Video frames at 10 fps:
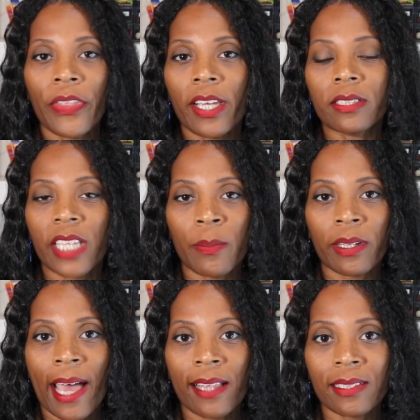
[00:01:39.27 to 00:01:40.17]
thing I'll say
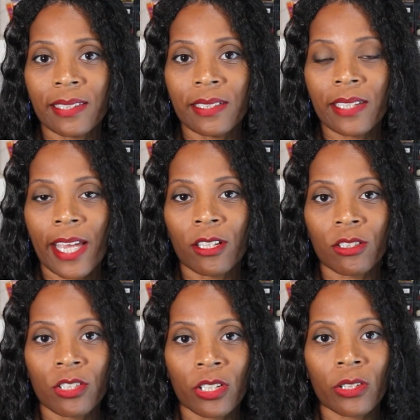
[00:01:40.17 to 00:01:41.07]
about Alicent and
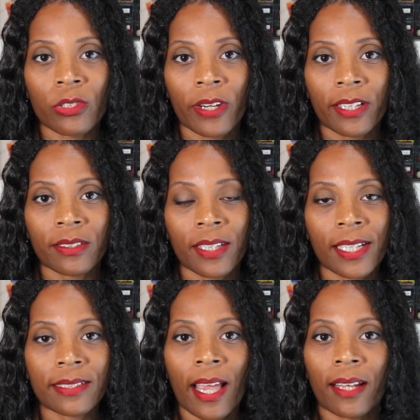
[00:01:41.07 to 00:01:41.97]
her children
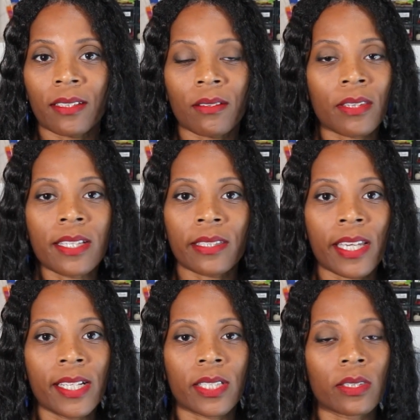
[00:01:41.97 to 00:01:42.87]
is that these
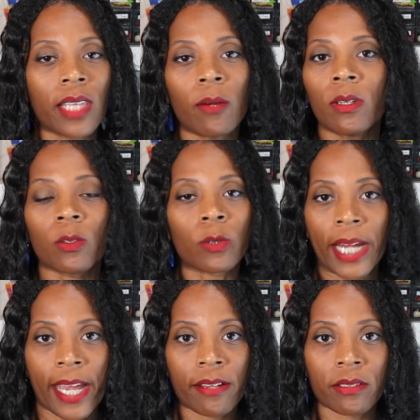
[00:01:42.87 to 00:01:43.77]
kids, they weren't
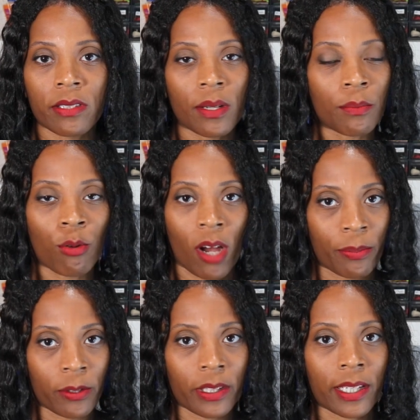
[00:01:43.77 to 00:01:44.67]
raised
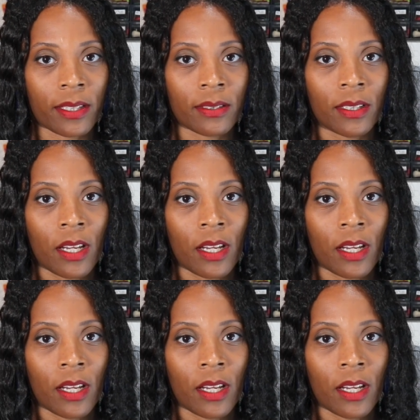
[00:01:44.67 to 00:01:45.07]
properly.